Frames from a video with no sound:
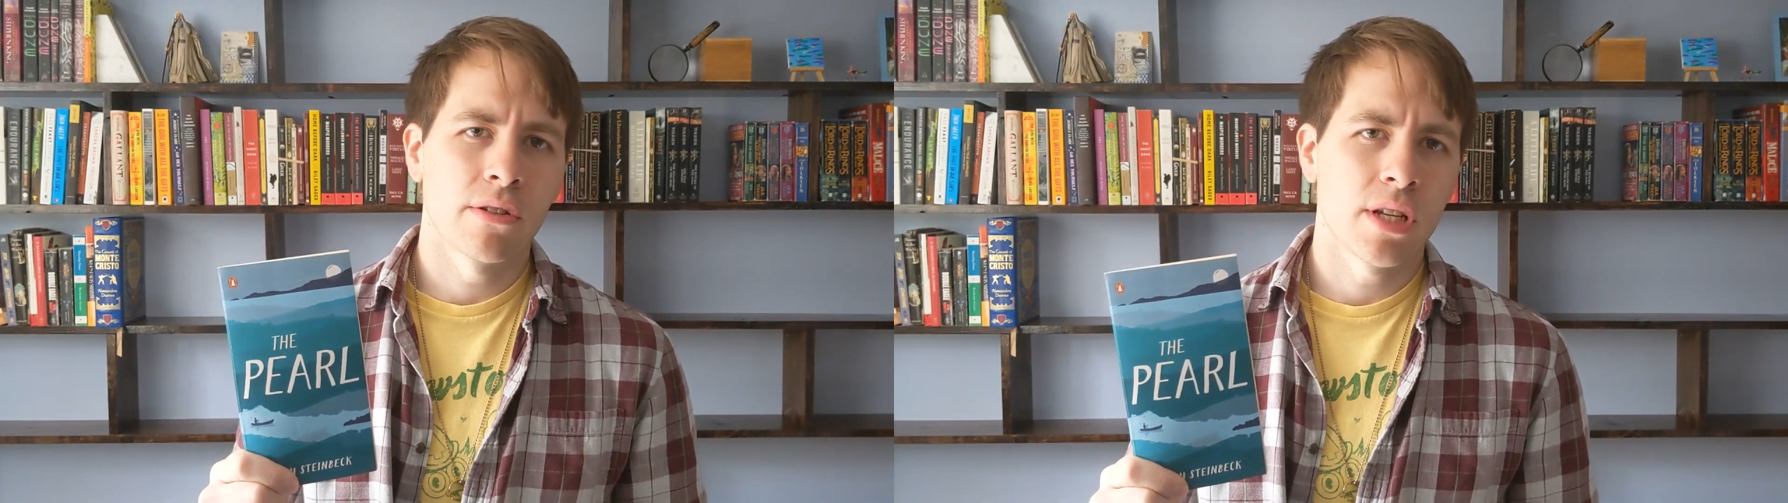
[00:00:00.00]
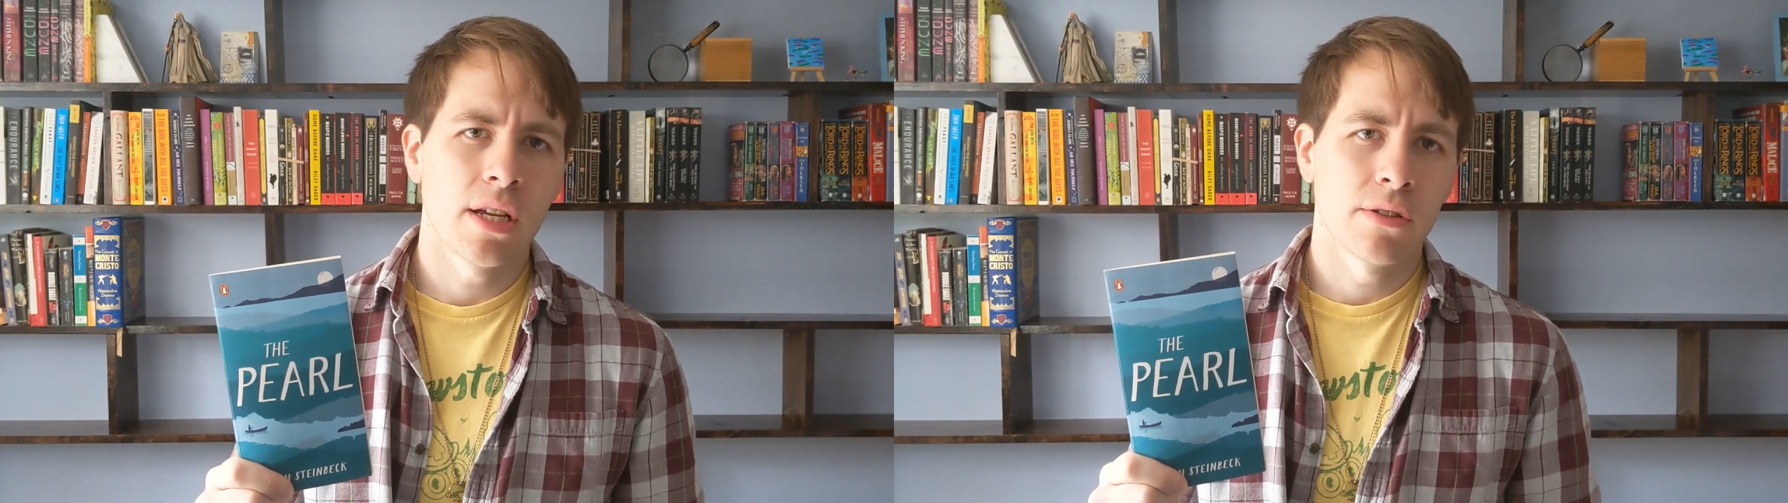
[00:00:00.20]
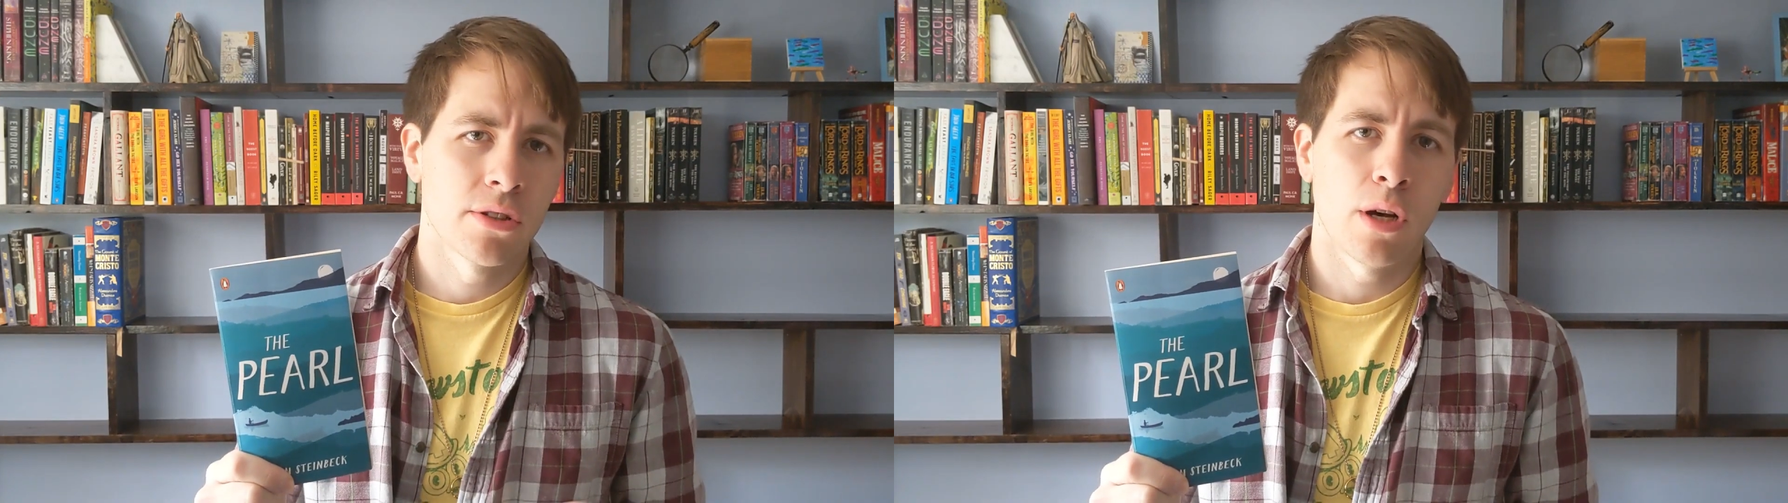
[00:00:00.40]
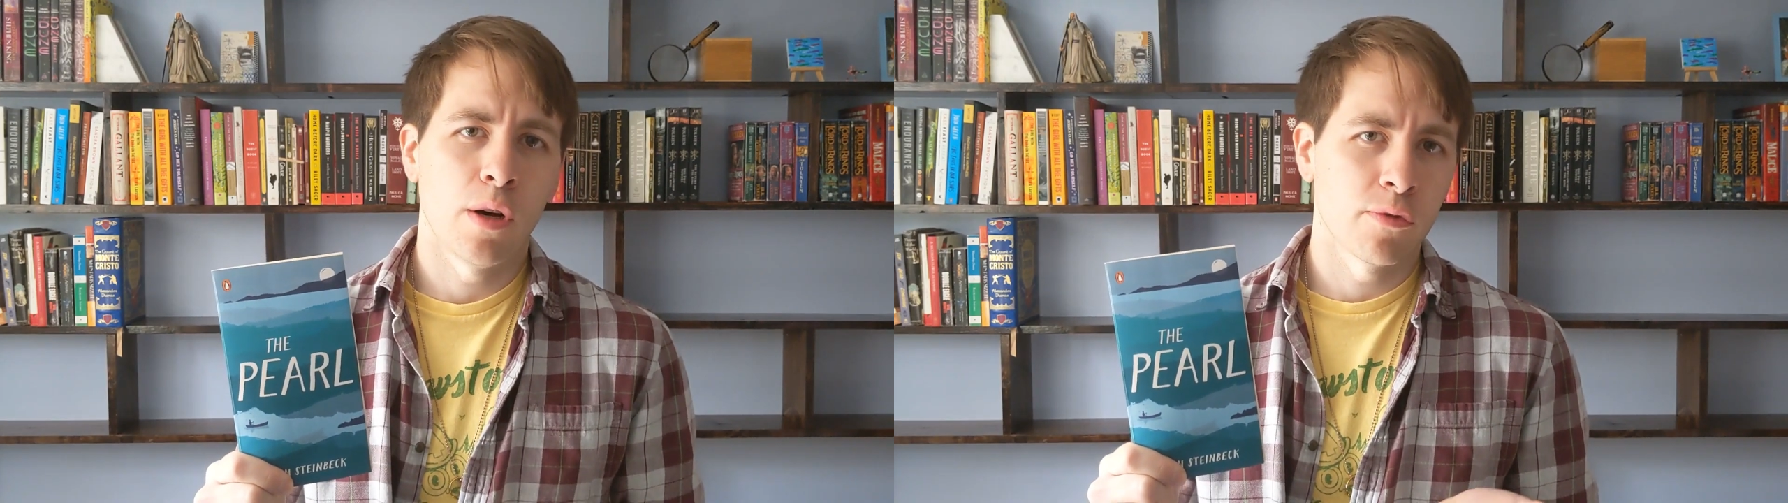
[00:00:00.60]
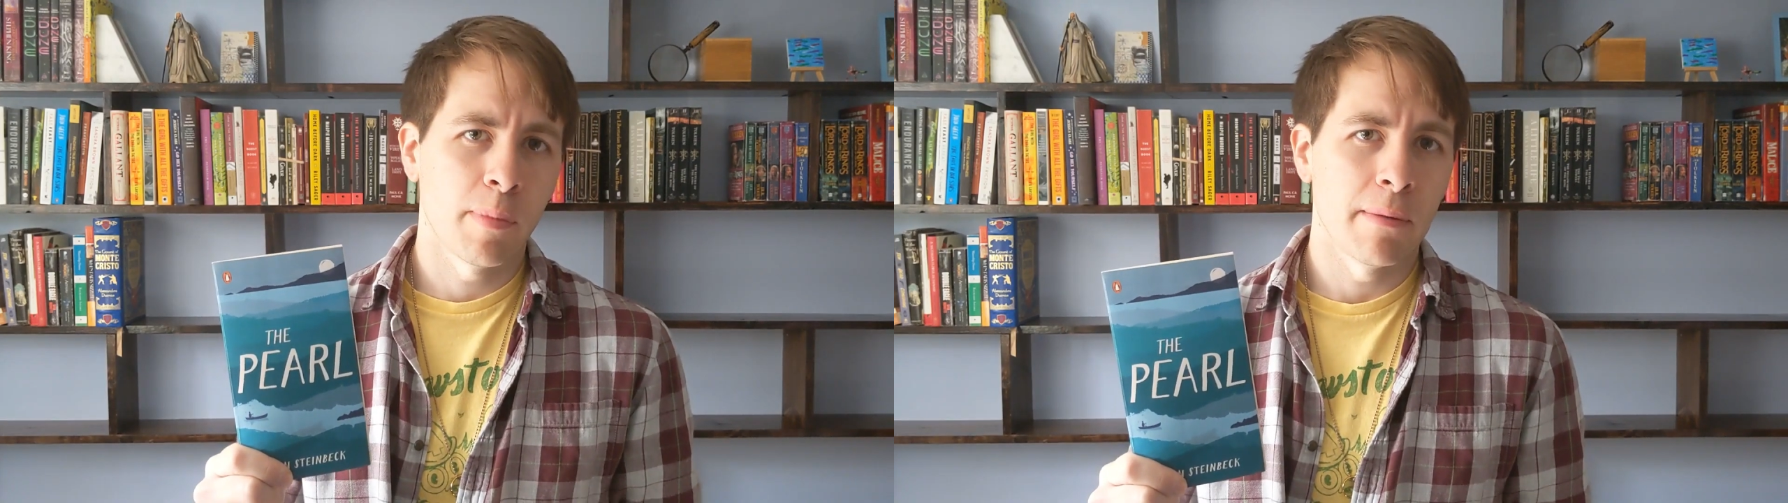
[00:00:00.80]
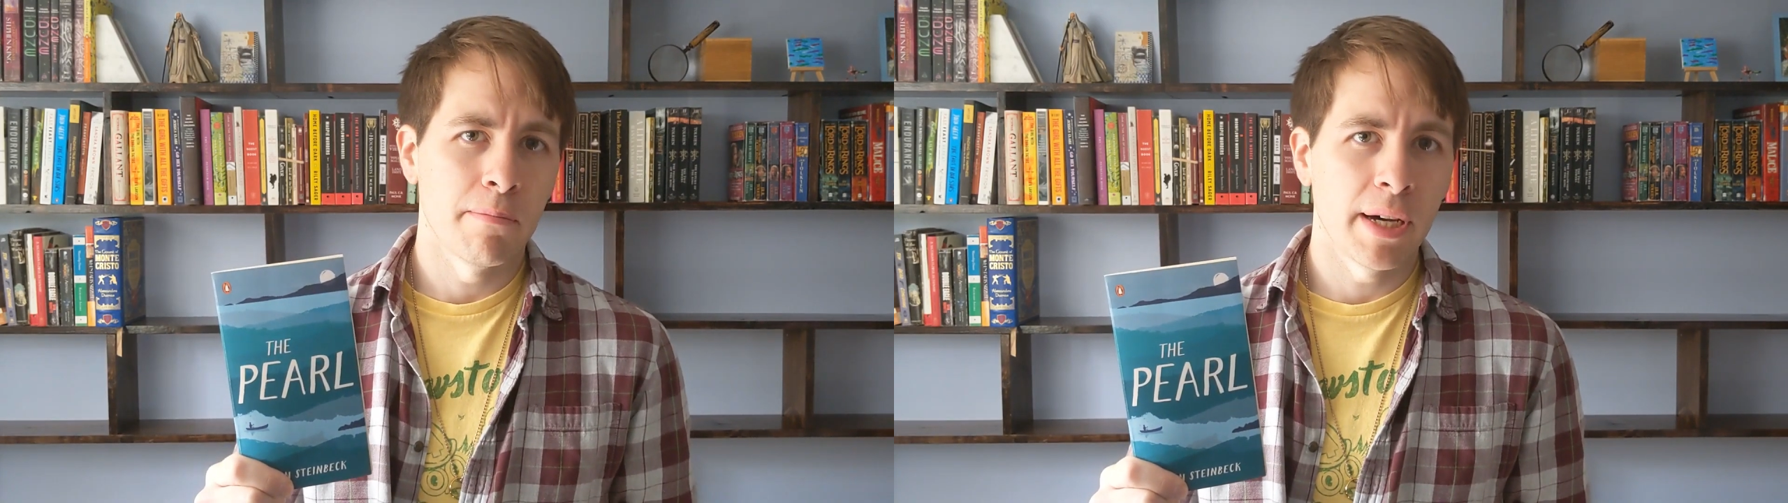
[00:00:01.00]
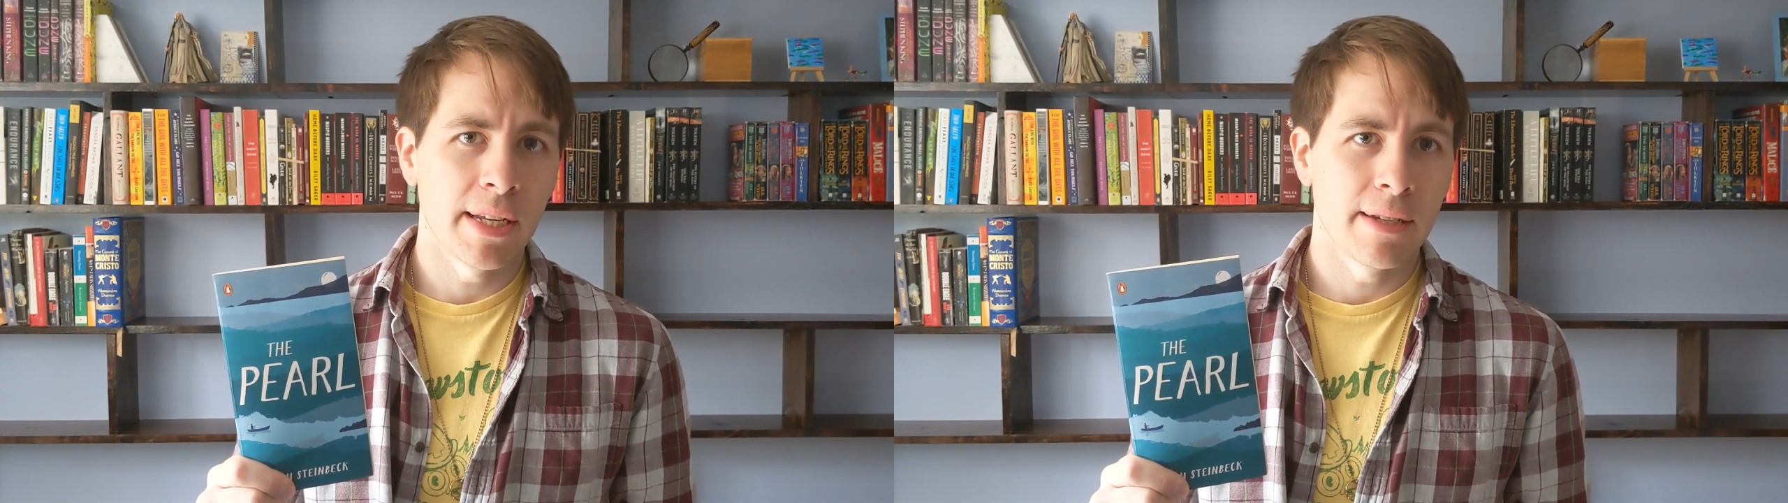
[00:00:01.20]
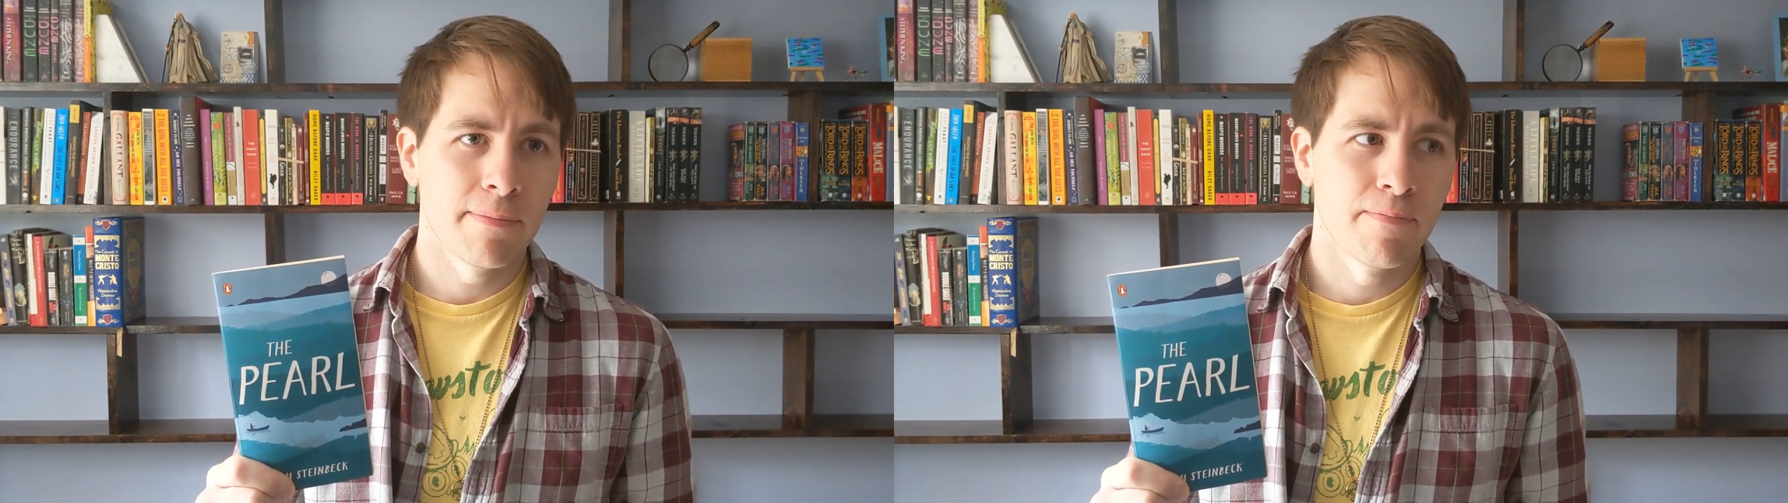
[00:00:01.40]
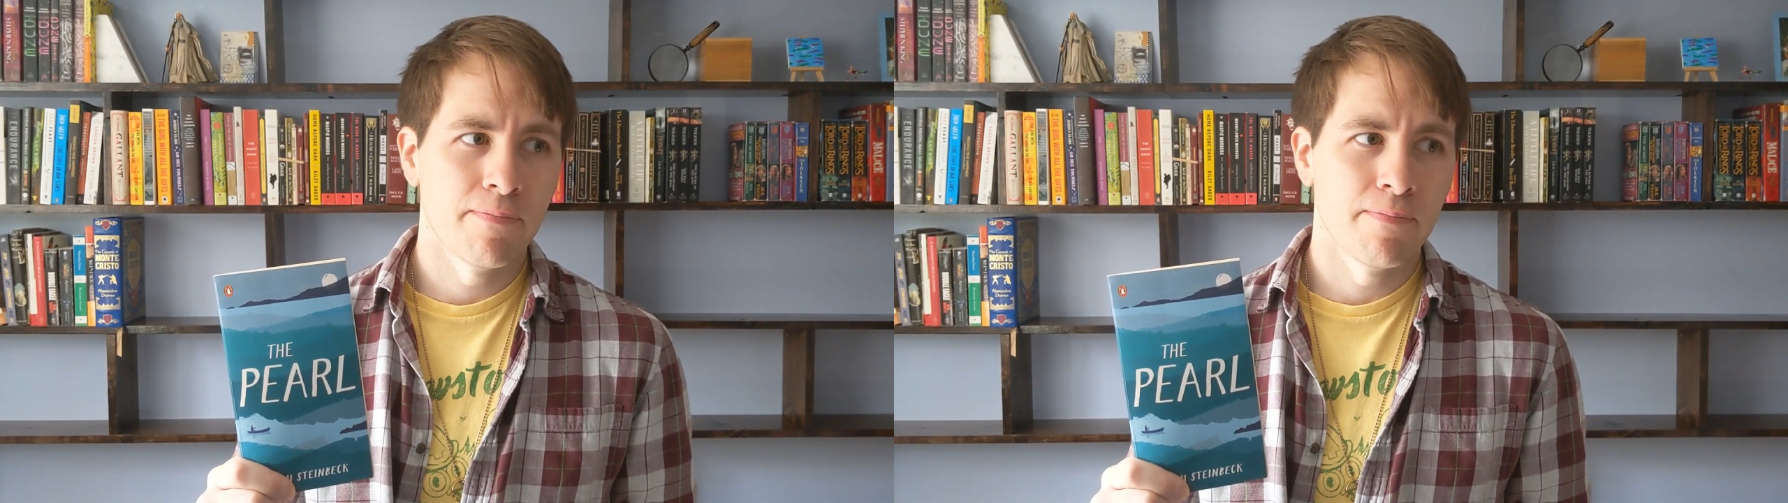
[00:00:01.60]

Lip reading: solved by money.